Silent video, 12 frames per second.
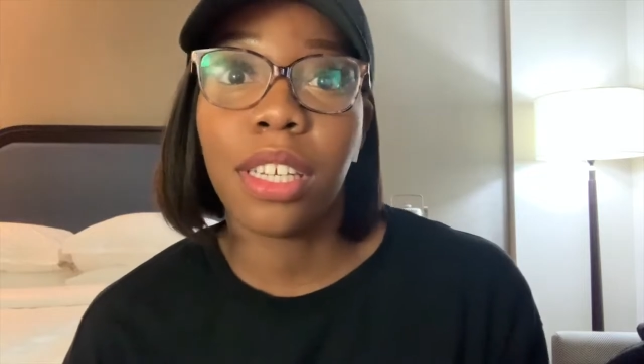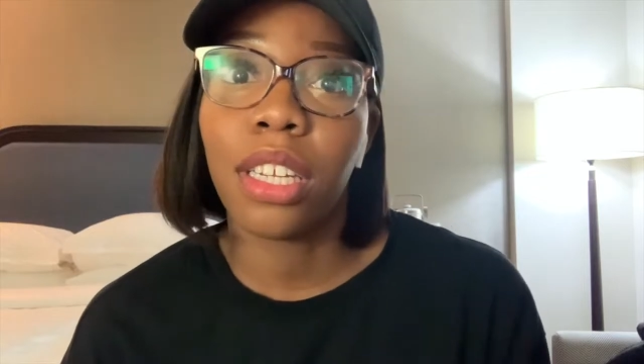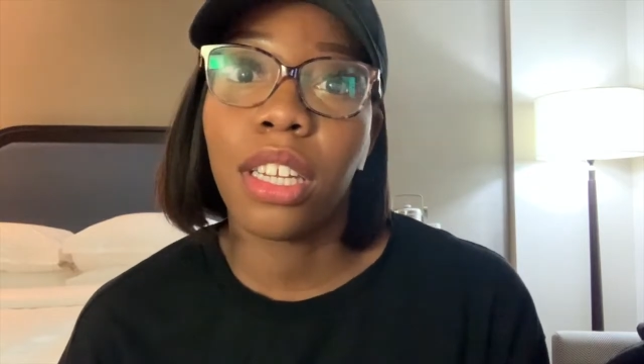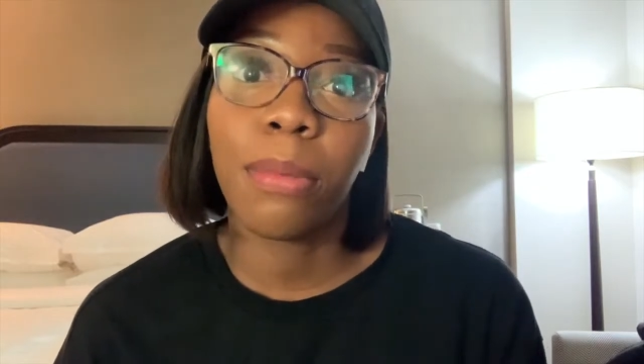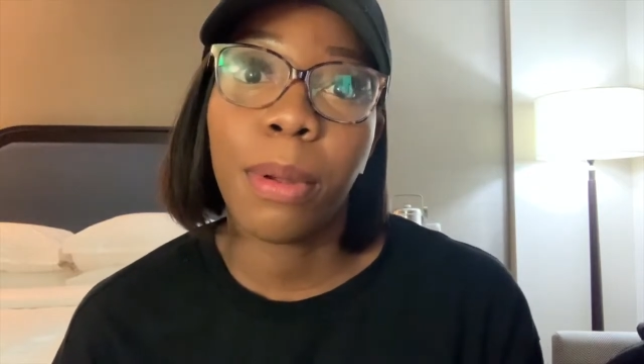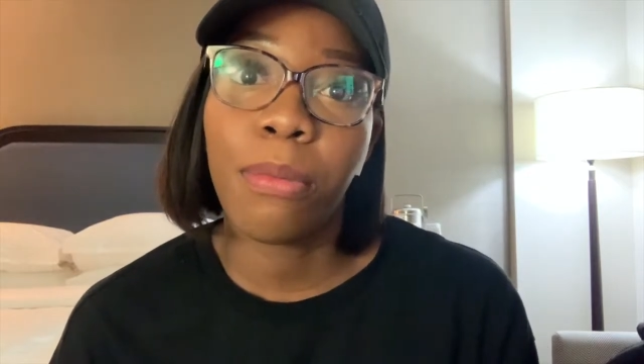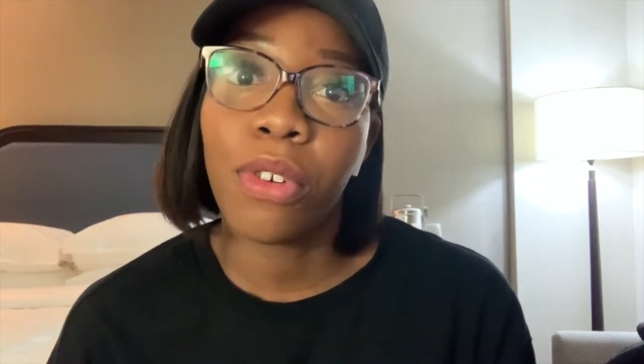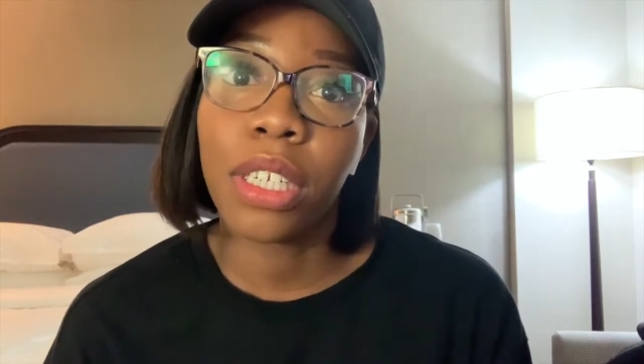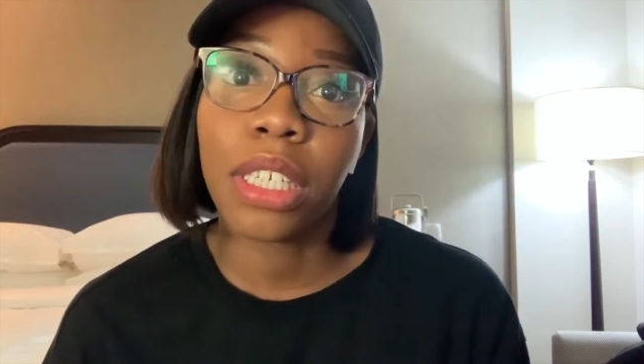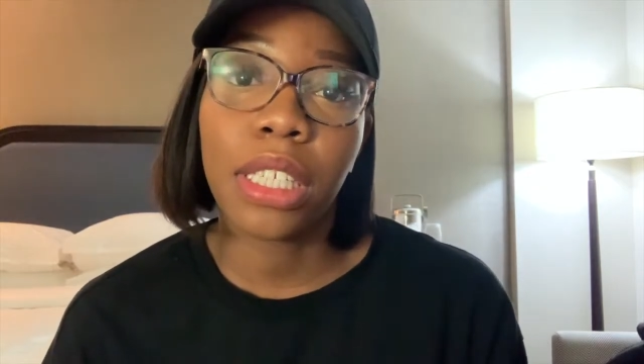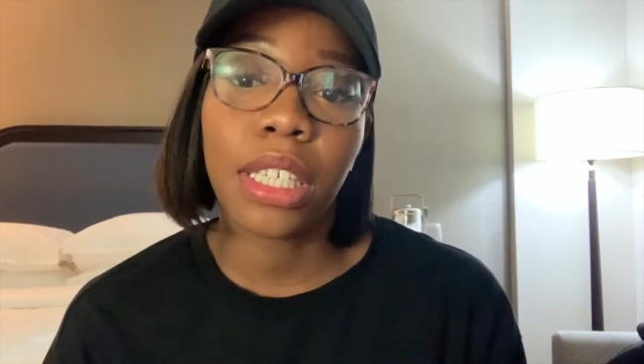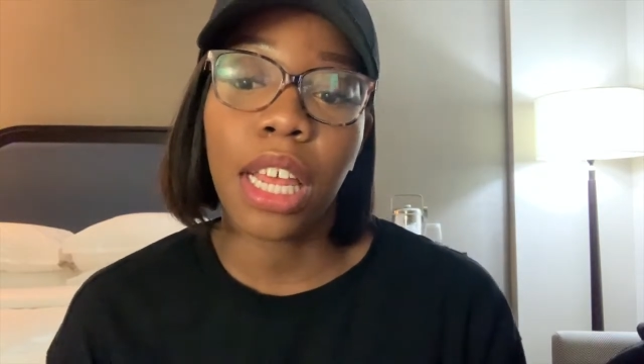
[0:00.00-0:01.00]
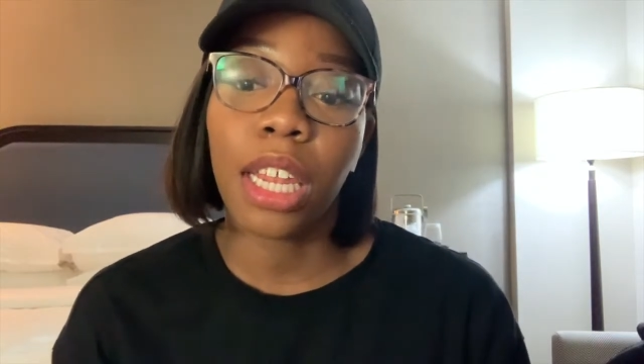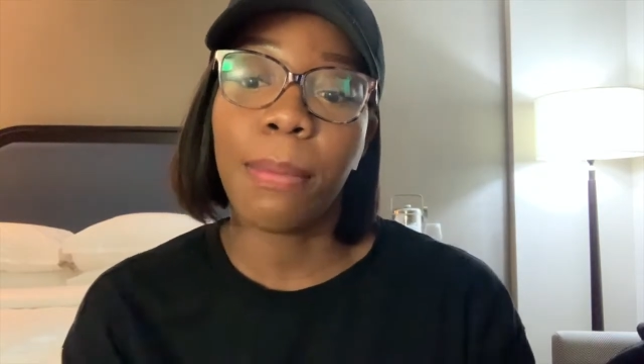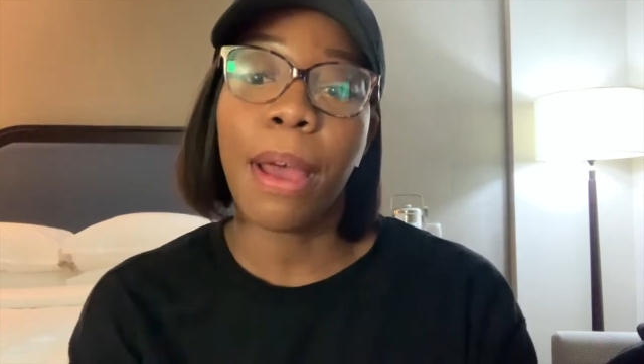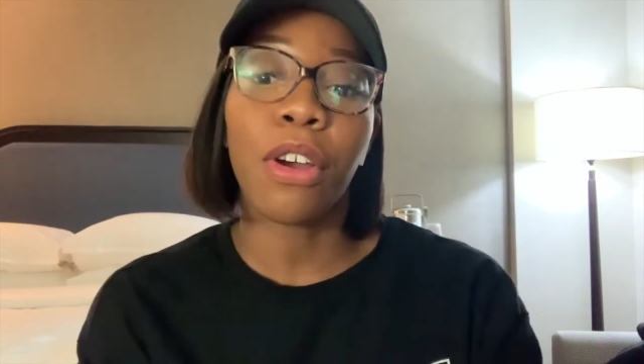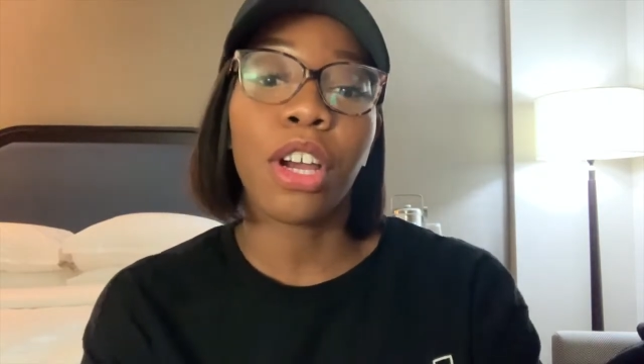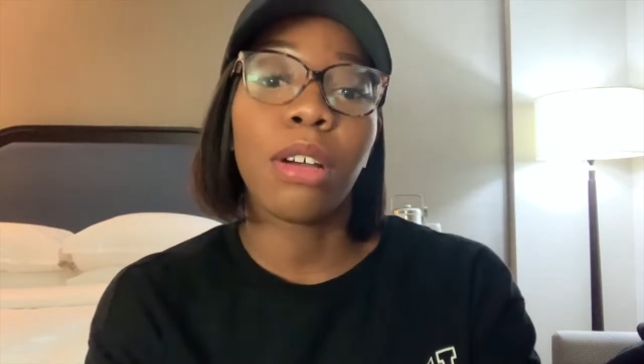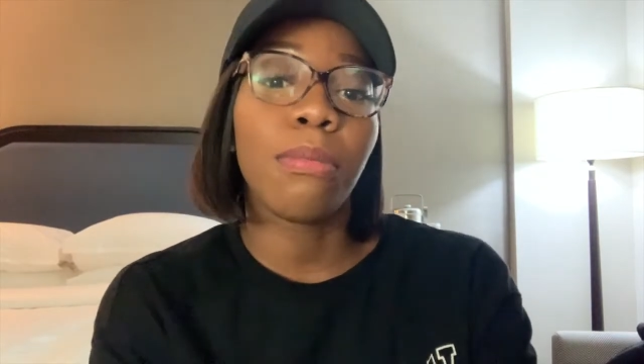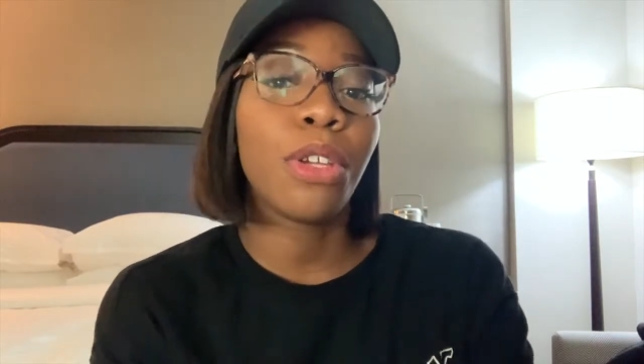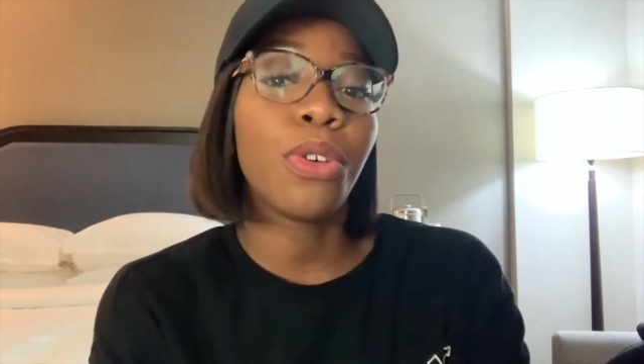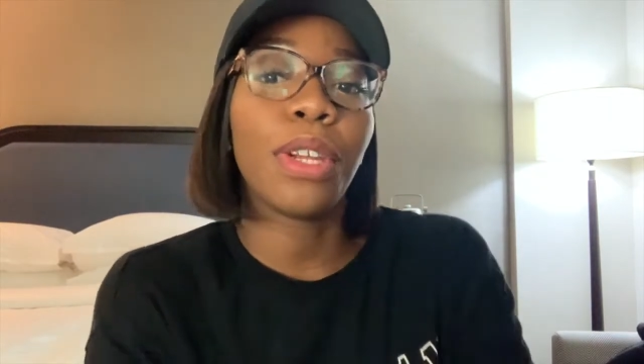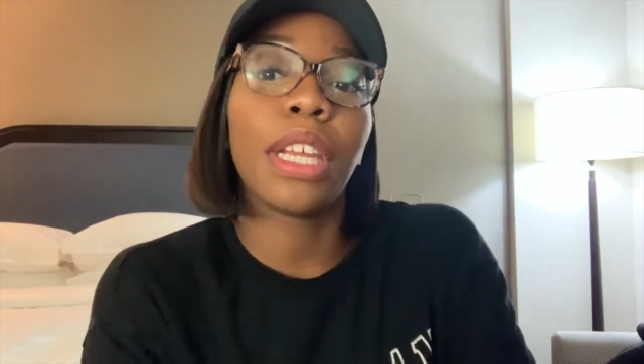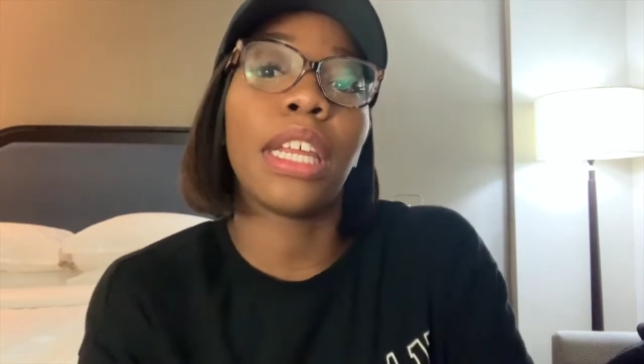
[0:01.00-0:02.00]
a little bit more detail about
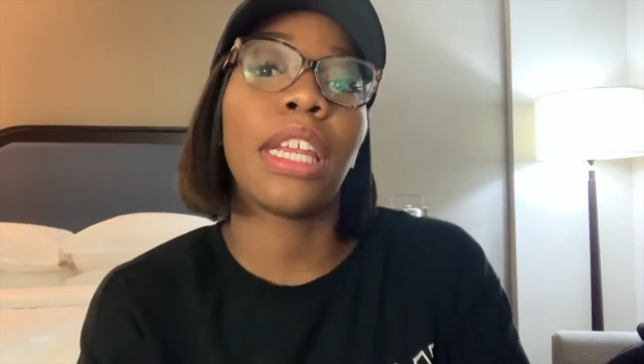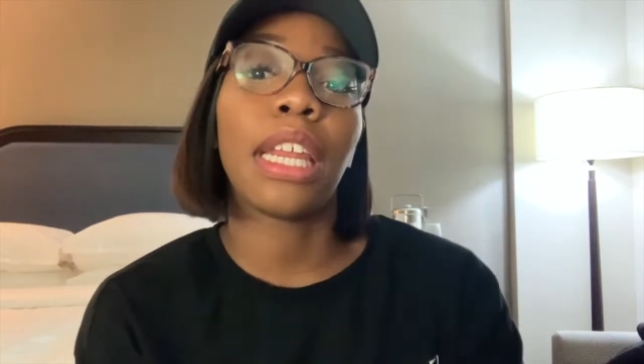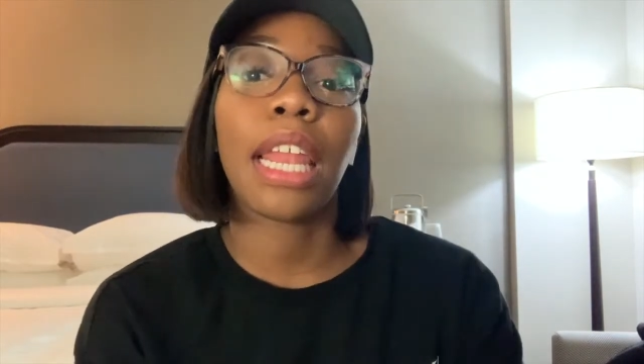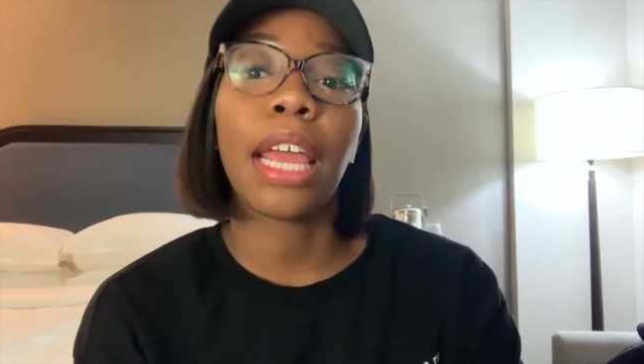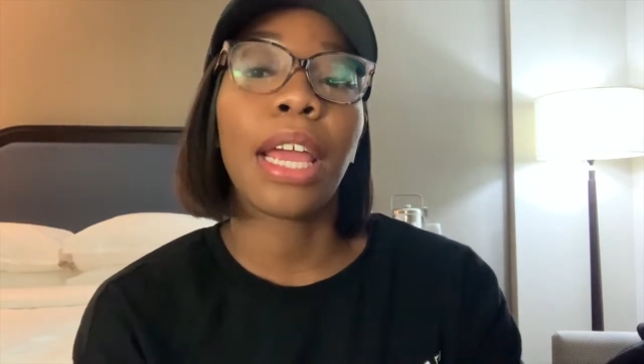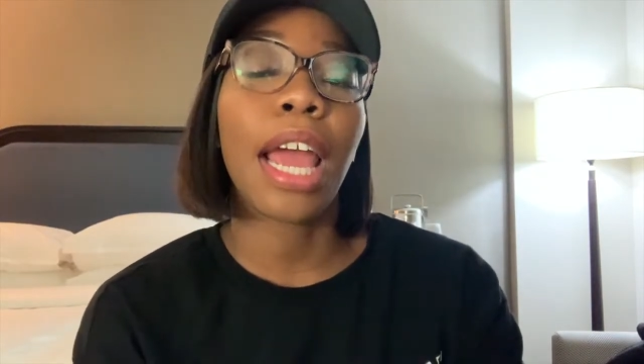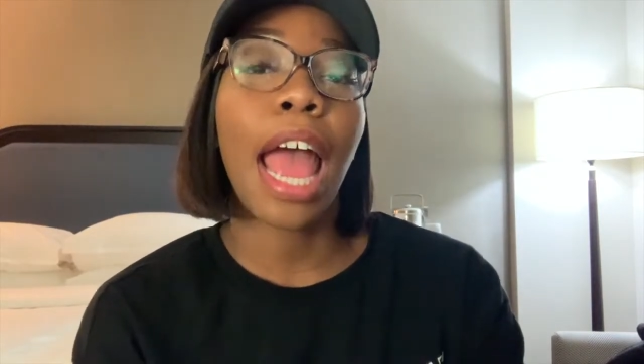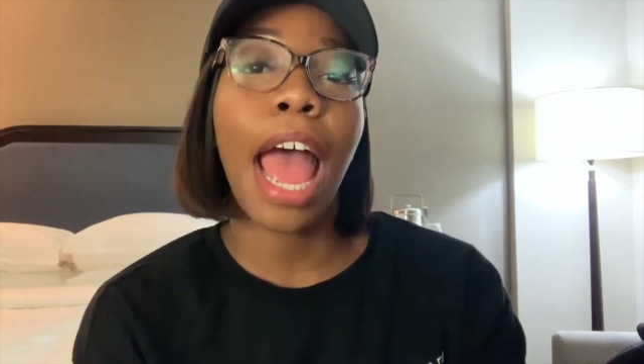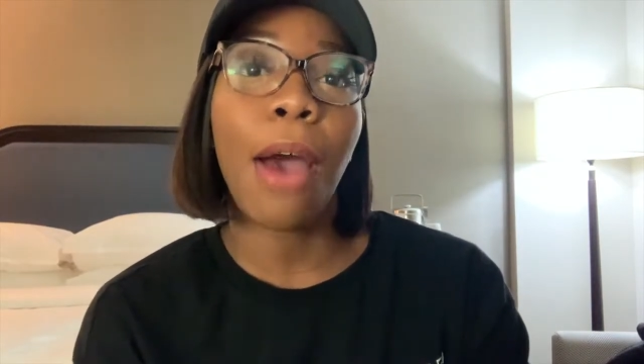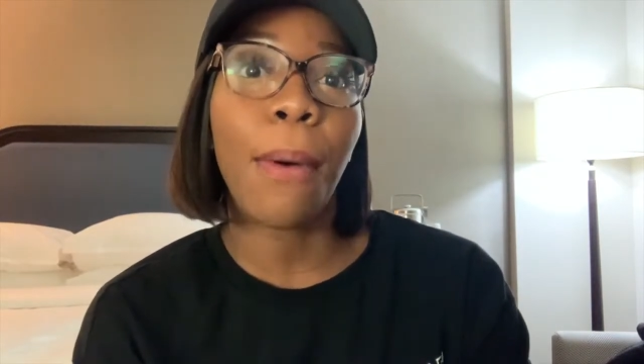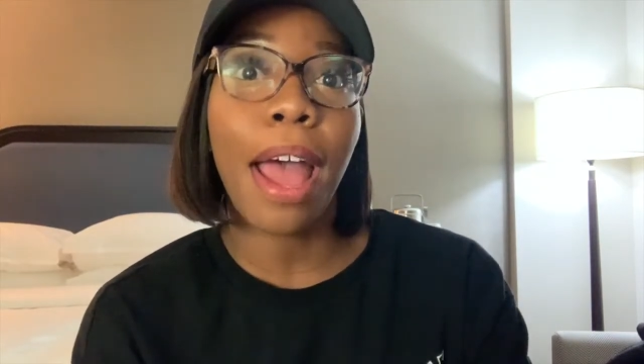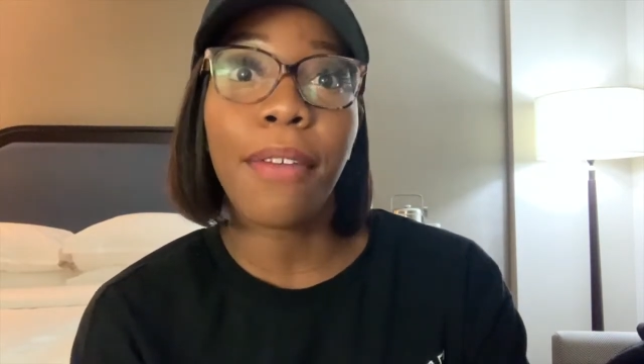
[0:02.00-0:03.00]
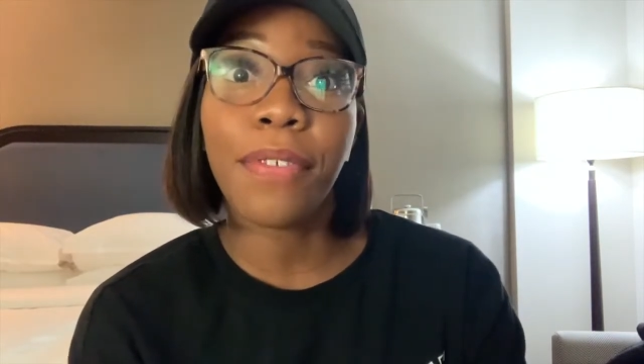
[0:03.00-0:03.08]
commuting and like how I